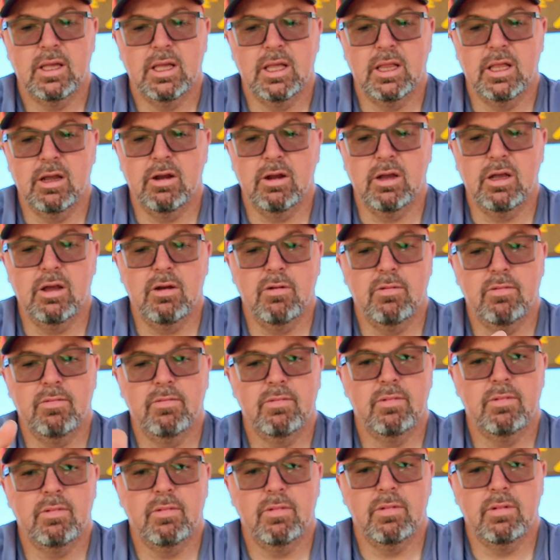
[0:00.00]
And there you go.
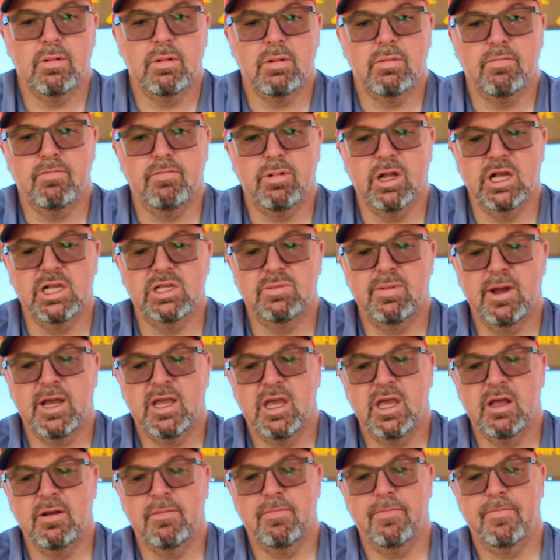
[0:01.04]
Blades
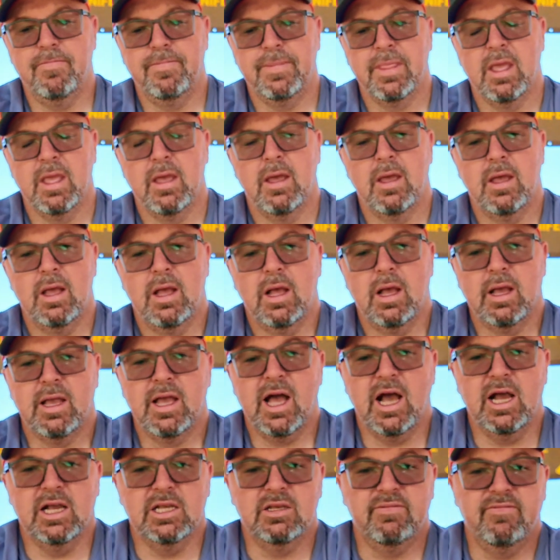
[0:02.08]
back in.
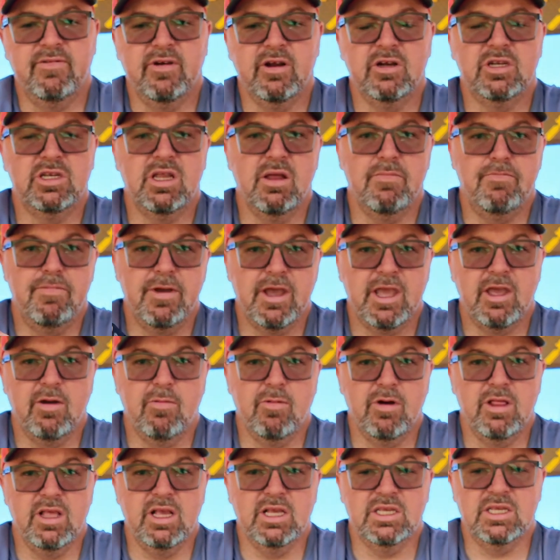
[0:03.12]
Guys, if you're interested in
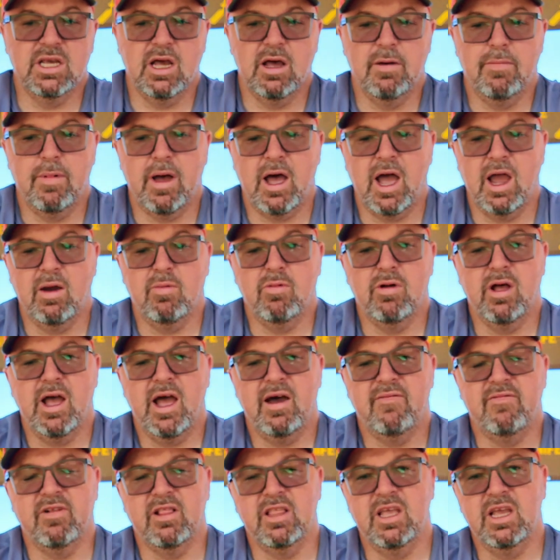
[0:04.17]
picking one of these up, I will
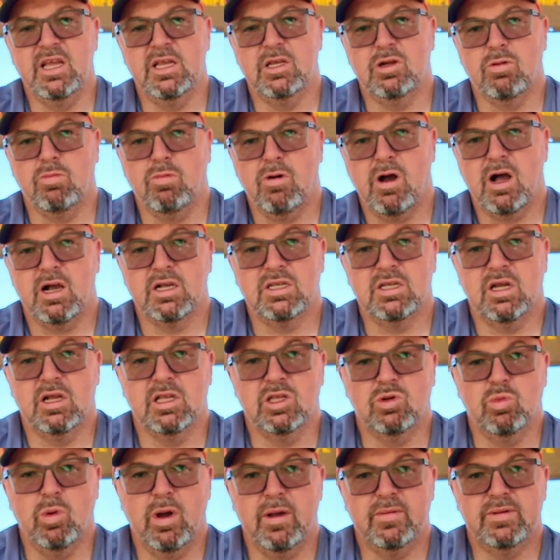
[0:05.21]
have a link to
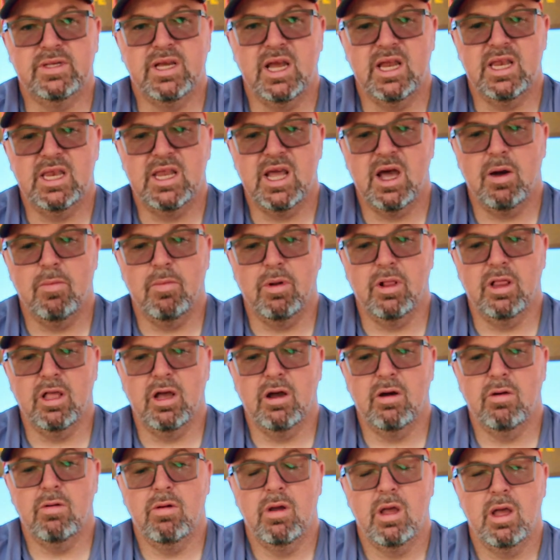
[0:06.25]
ROXON's website down
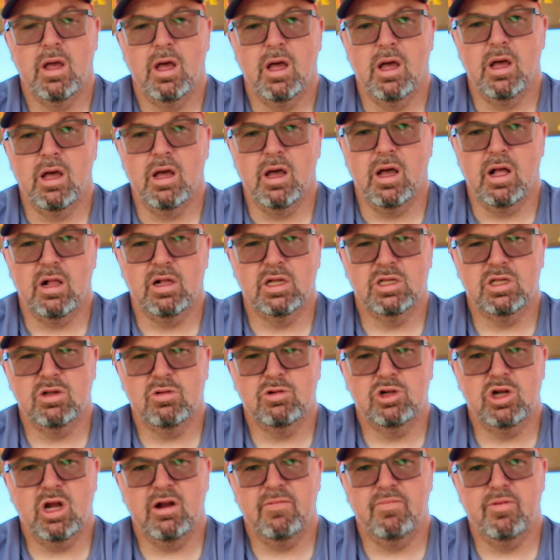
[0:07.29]
below. I'll also
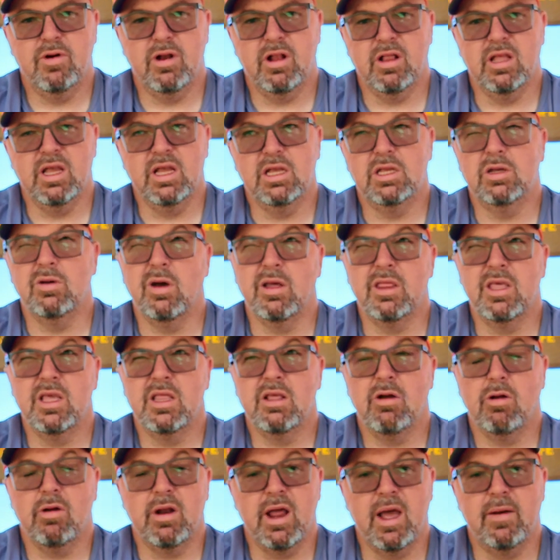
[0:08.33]
try to put a link to, I think
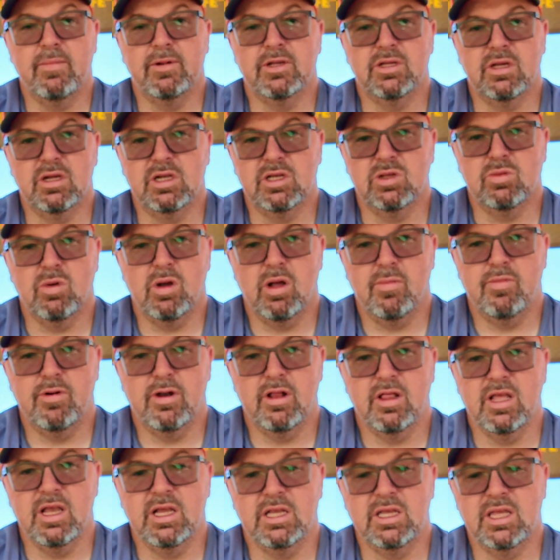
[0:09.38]
they're on Amazon as well. I'll
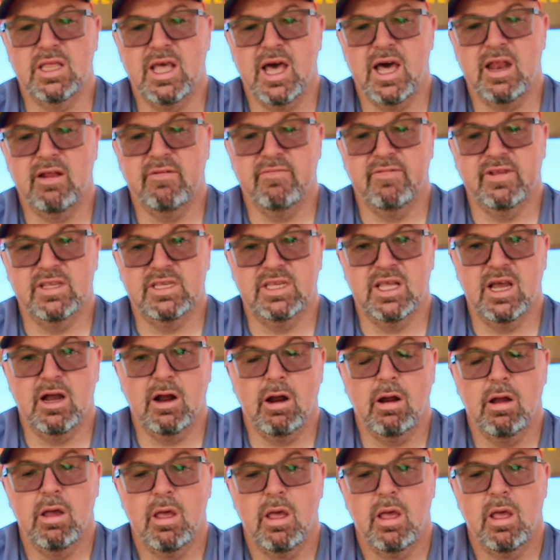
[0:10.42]
put a link to that if it's
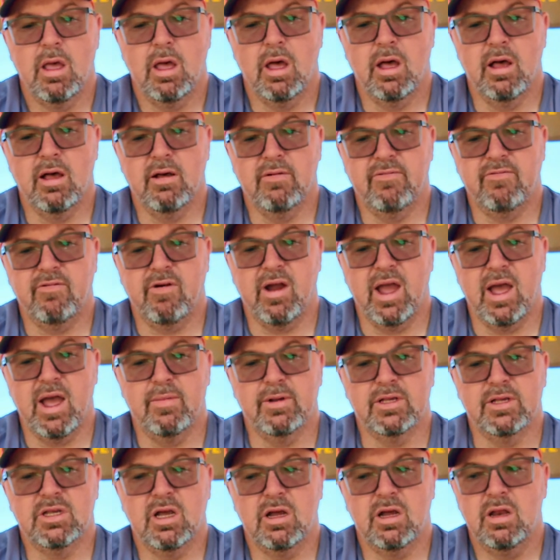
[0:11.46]
there for
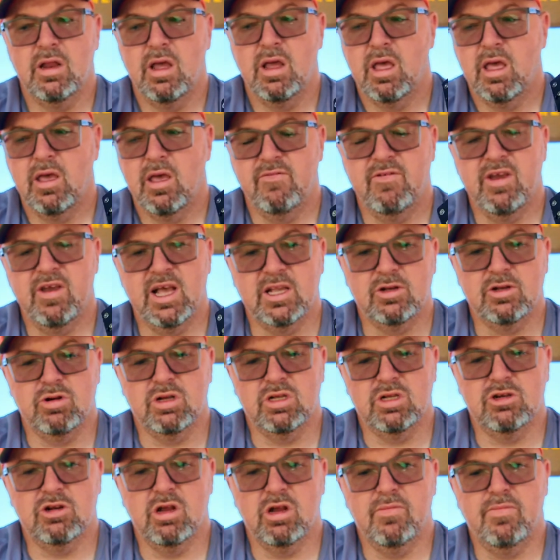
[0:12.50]
Amazon. If you guys are
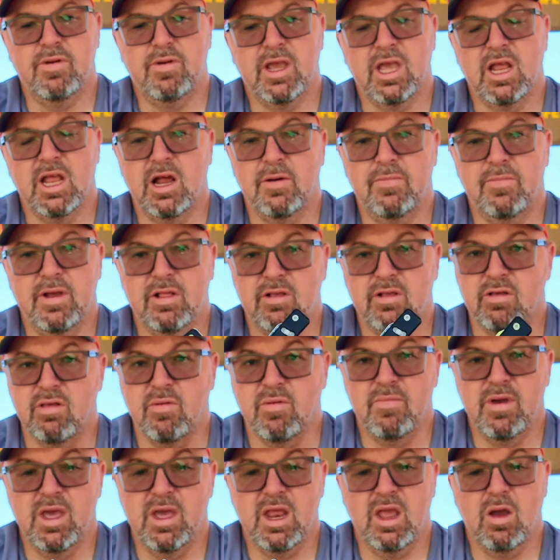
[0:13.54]
interested in picking up either the
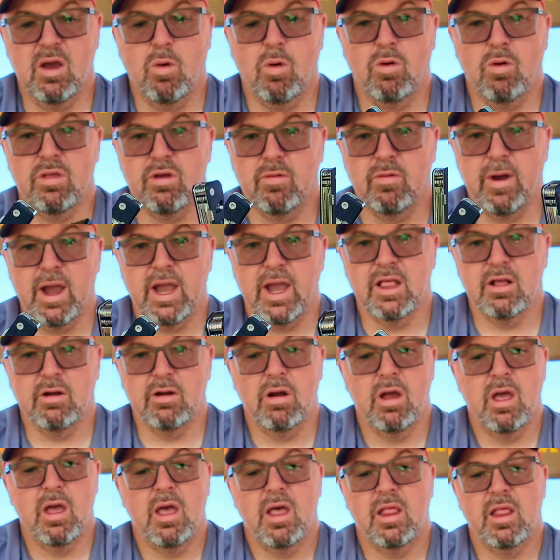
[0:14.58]
mini or the
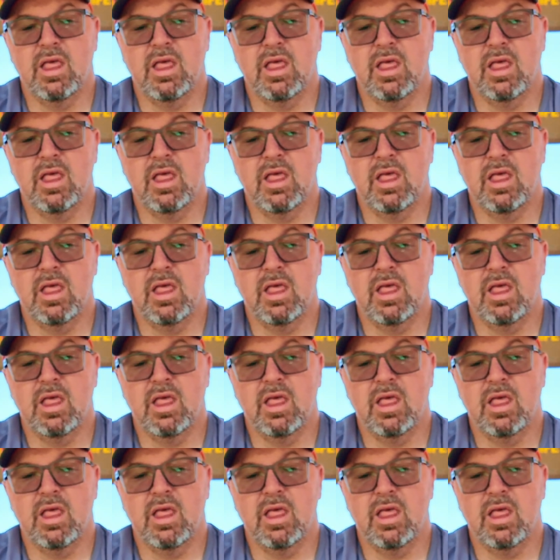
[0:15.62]
regular.